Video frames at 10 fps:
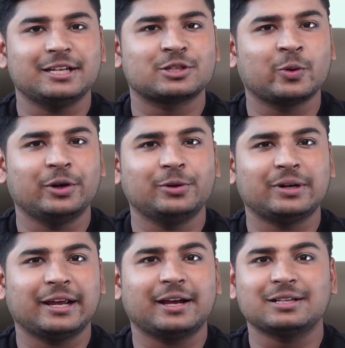is going to
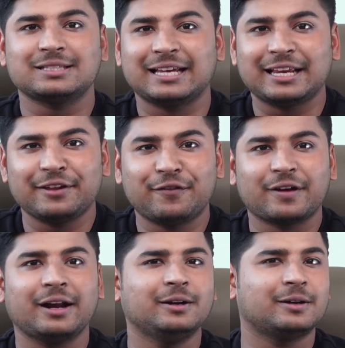take a a
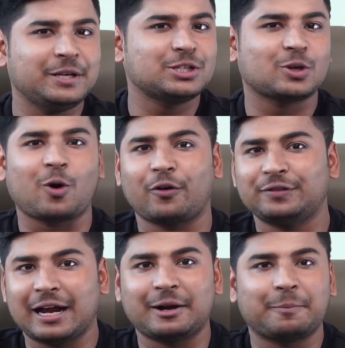significant piece of
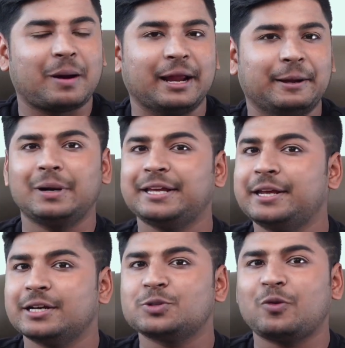that pie. But
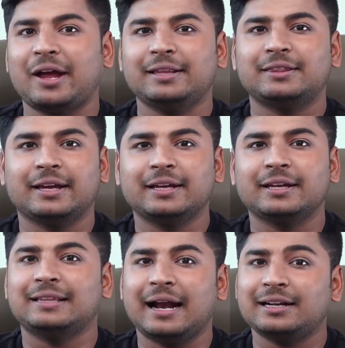here's why I
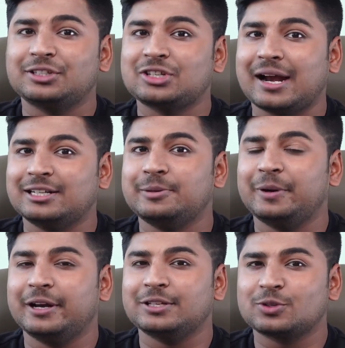think that
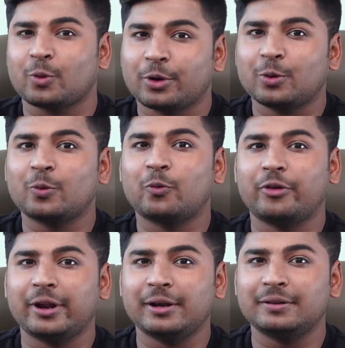ChatGPT is going to
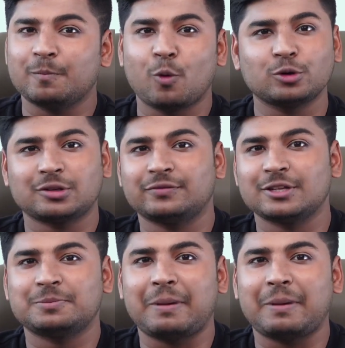win most of this